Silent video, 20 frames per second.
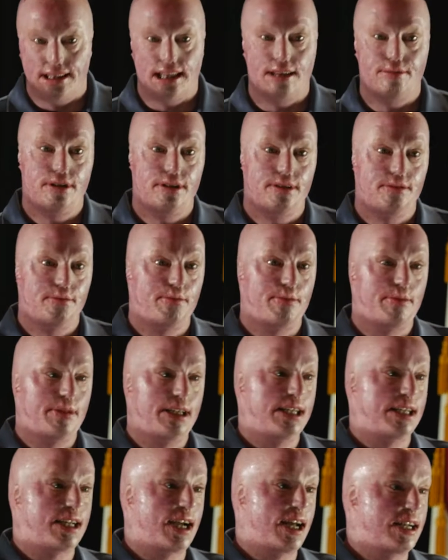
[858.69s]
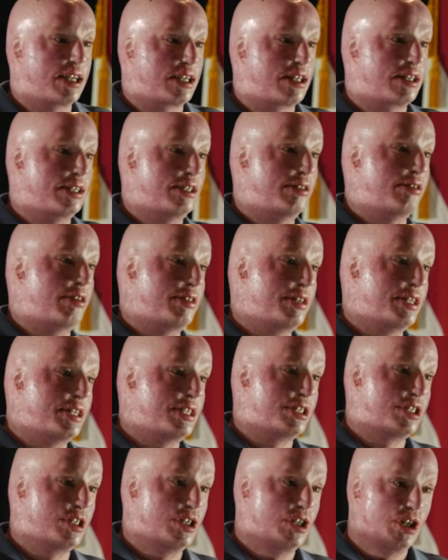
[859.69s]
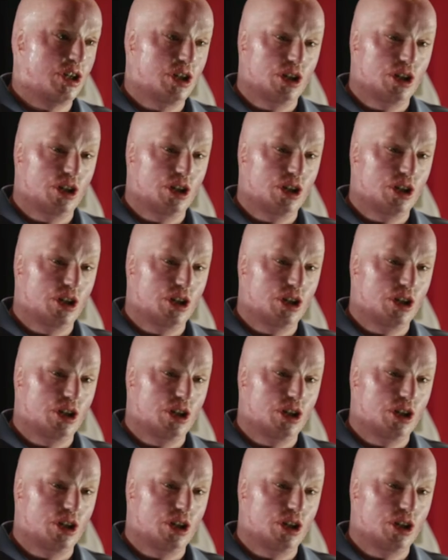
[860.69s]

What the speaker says: Let me be kind of clear on this.